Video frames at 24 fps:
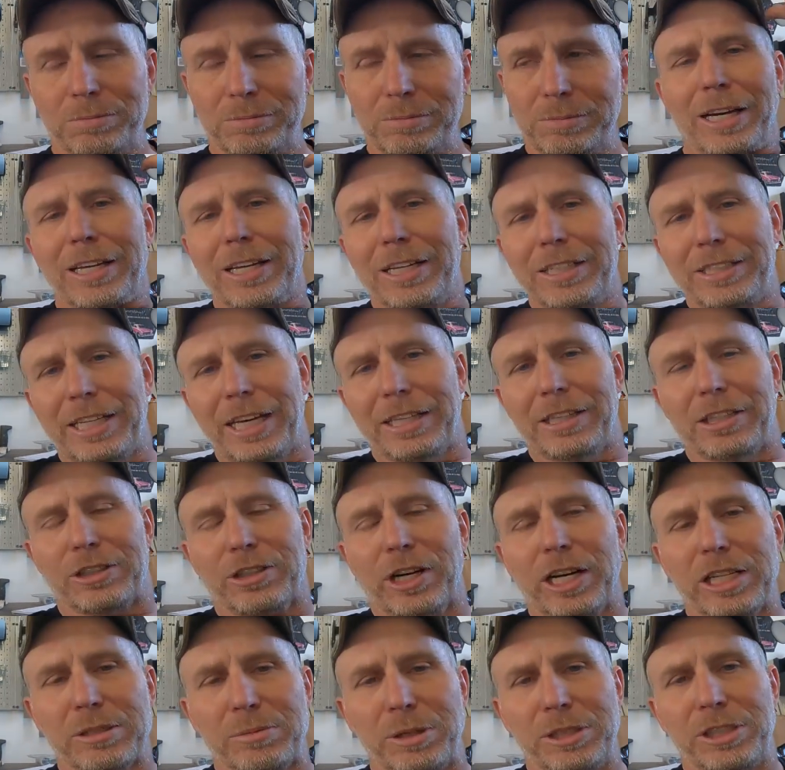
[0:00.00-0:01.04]
I'm not going to take the
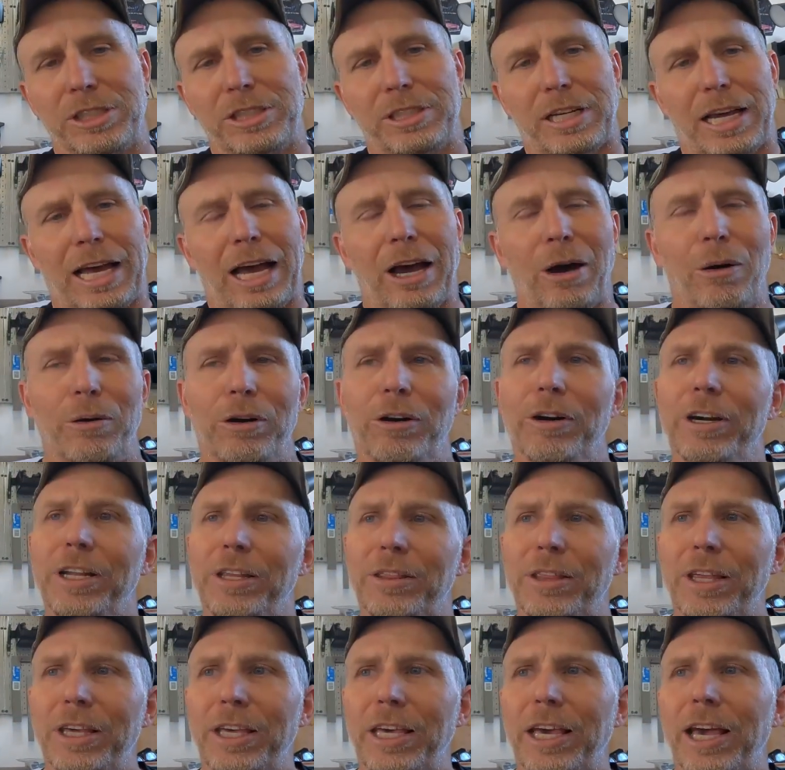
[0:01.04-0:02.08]
transmission out or
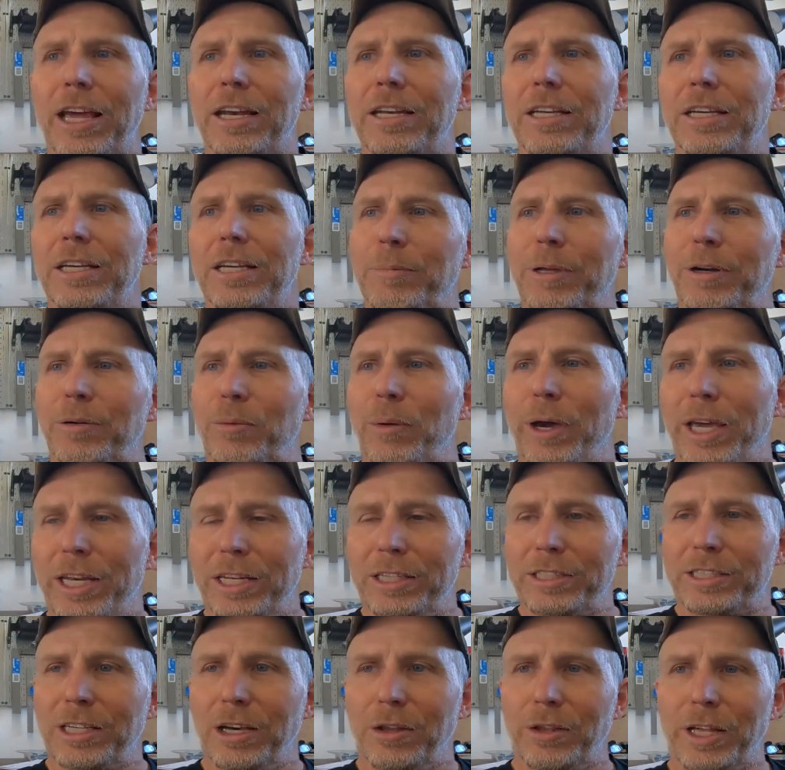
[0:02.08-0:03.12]
anything yet. I'm going to wait
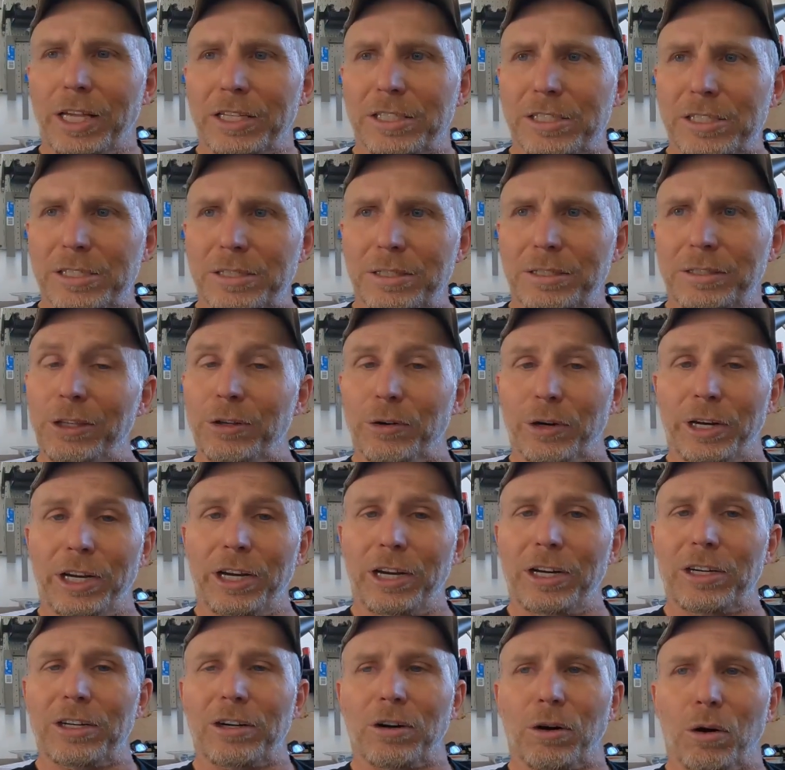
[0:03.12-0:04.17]
until that's either
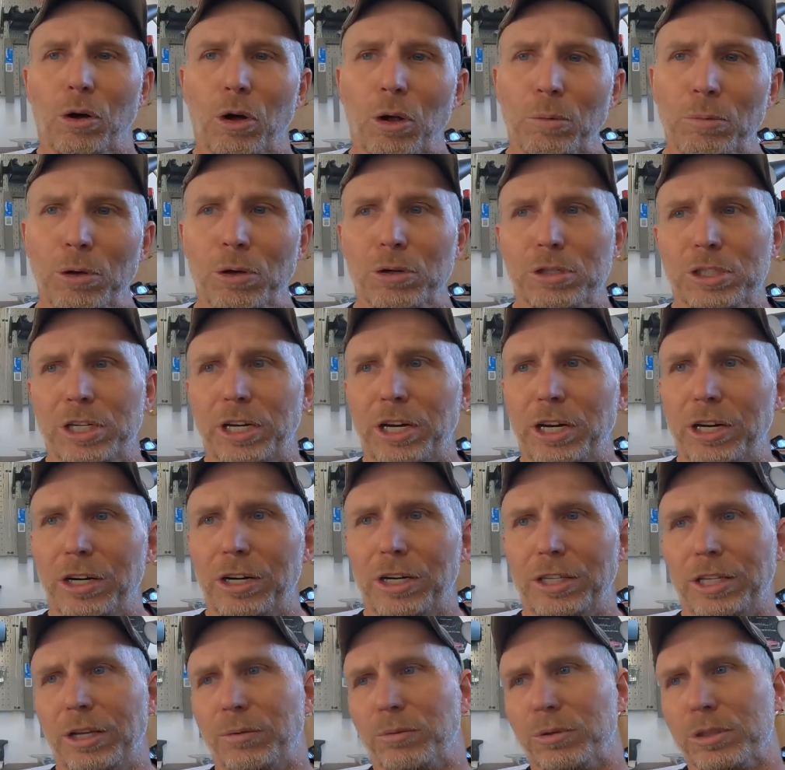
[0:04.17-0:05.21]
here or almost
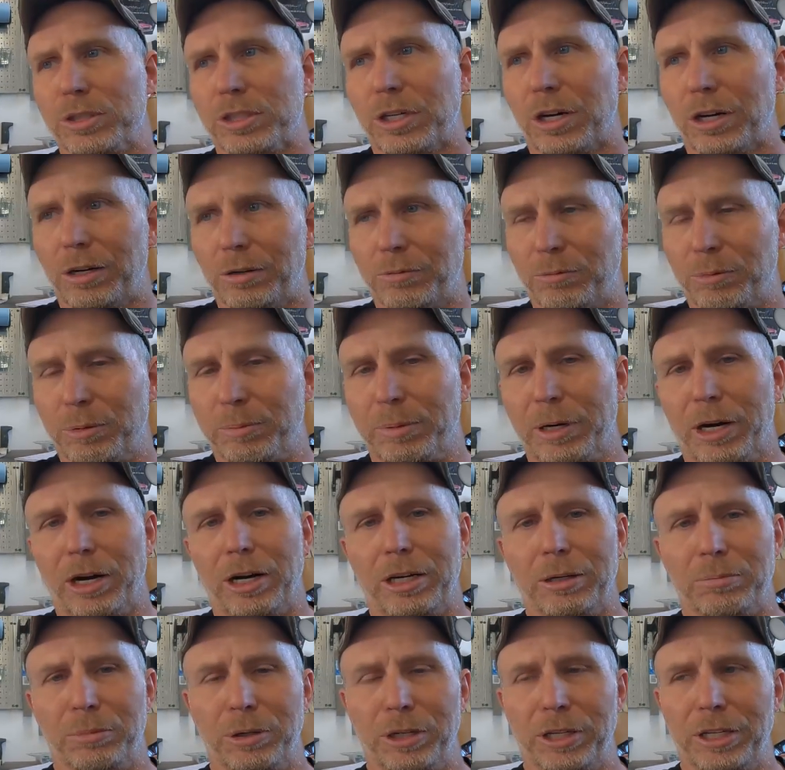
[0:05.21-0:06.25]
here, and then we'll start
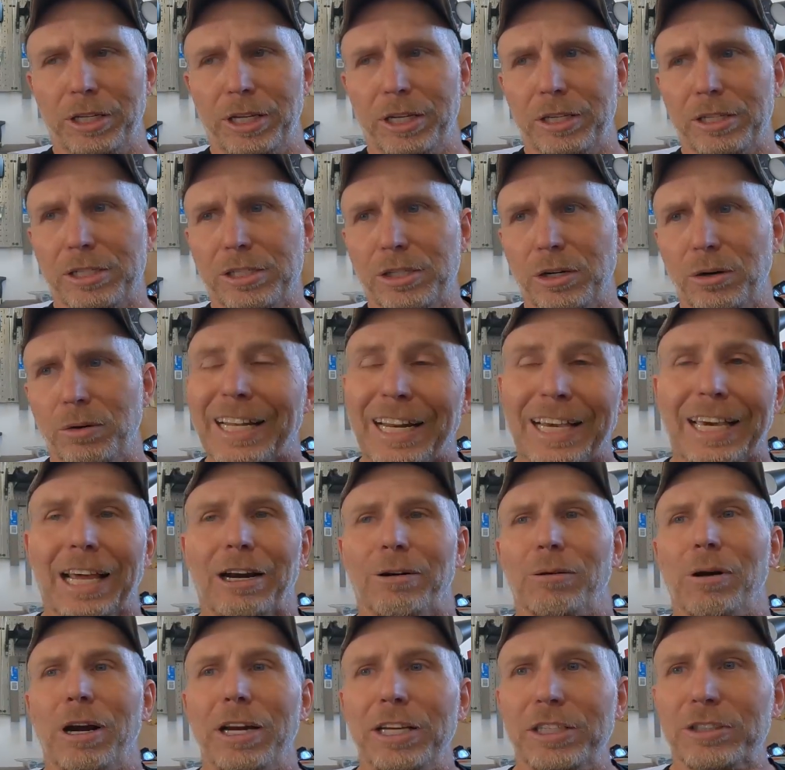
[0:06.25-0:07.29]
preparing to put it in. So like I said, I
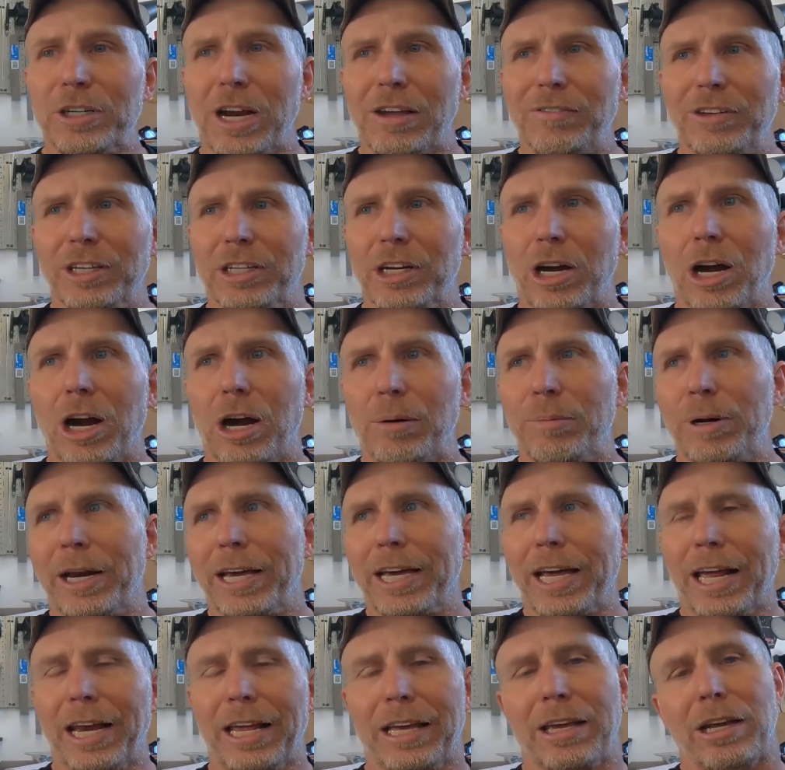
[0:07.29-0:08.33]
got a running driving car, but
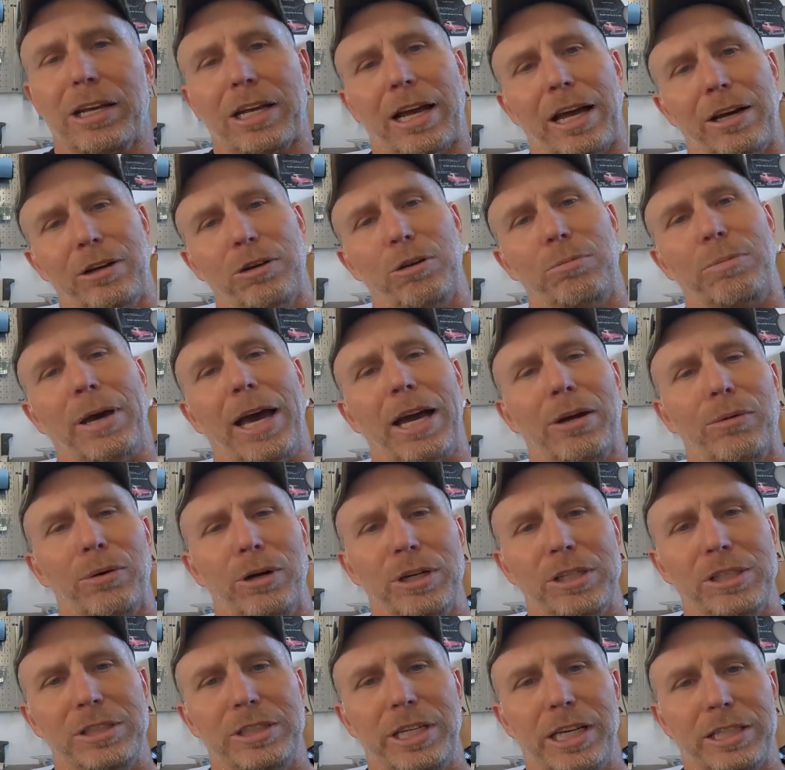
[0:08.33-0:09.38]
I got to kind of go
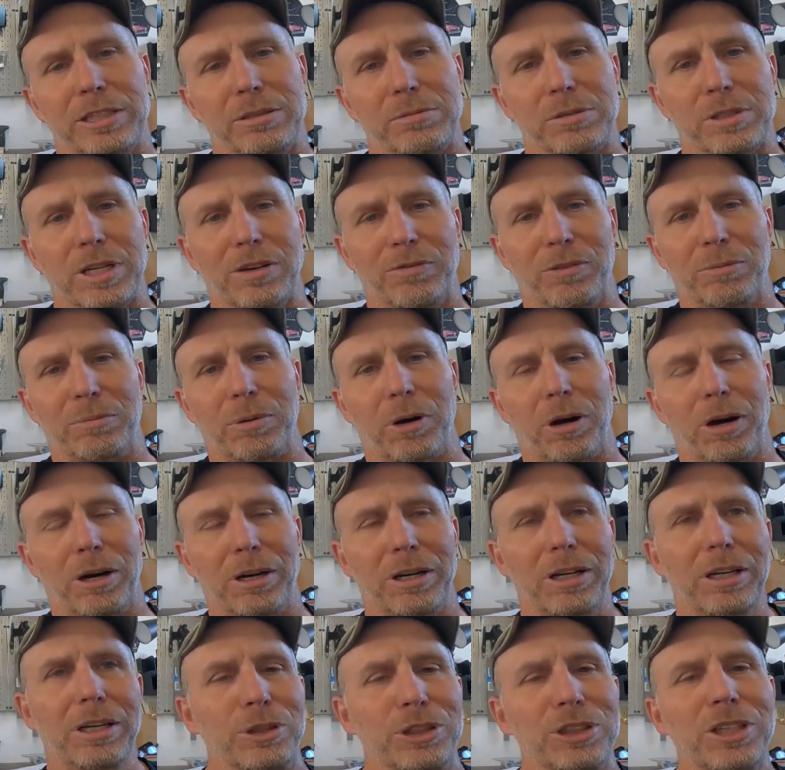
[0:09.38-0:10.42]
backwards and take some stuff
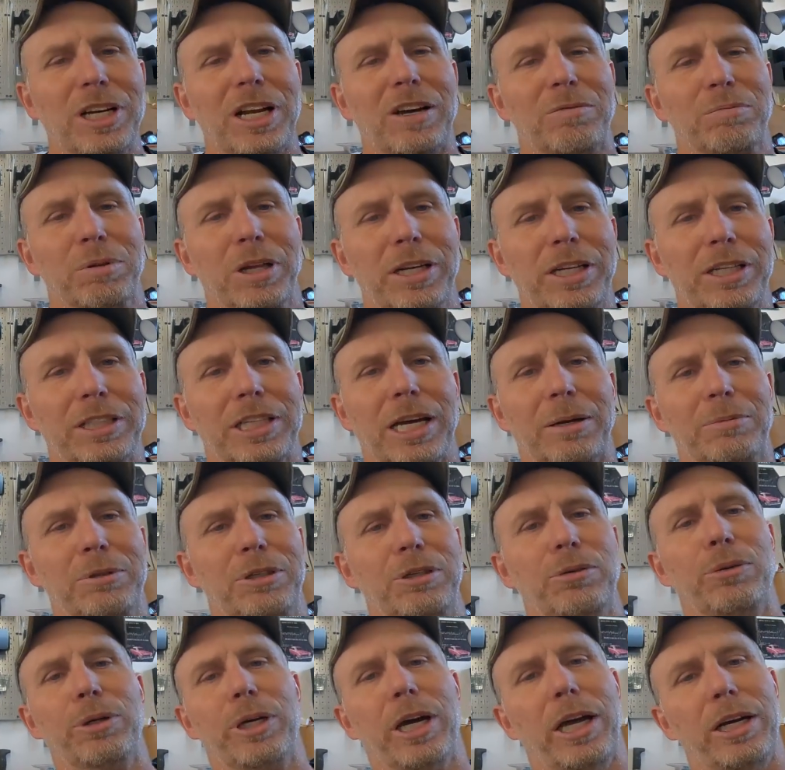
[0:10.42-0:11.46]
apart. We should have plenty of time to
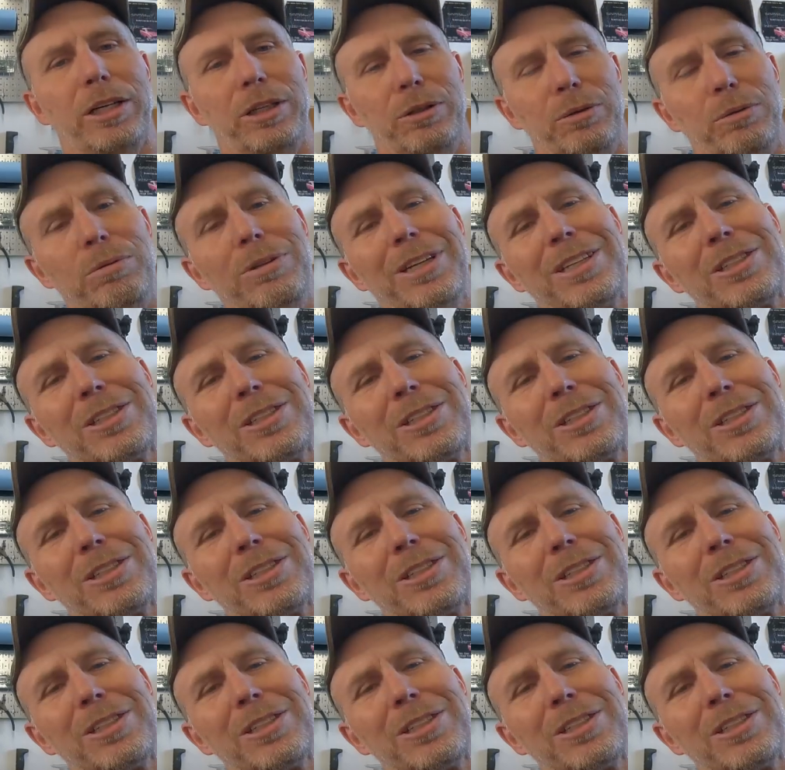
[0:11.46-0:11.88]
do what we got to do.